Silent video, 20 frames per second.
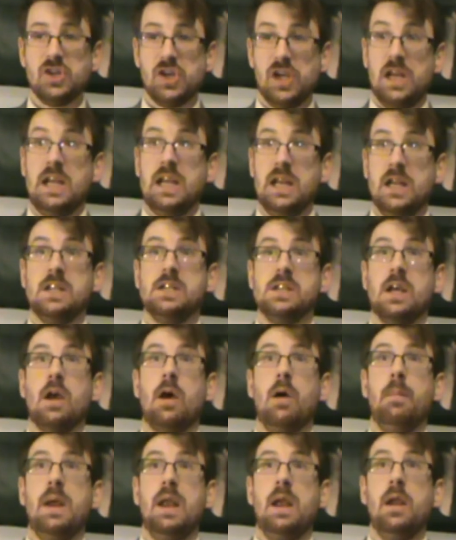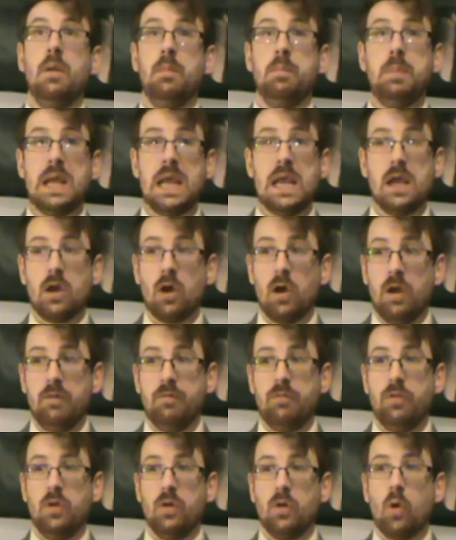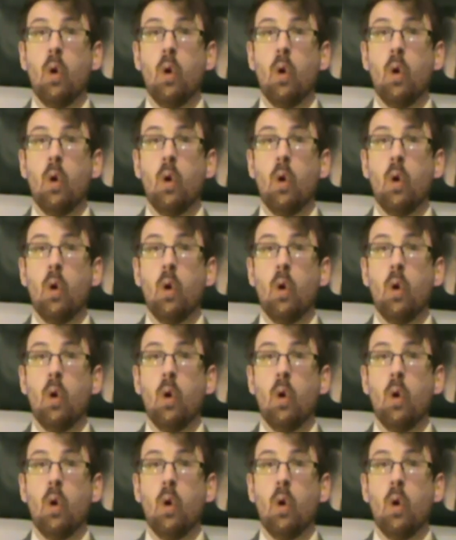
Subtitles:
She needed to come in and be kind of the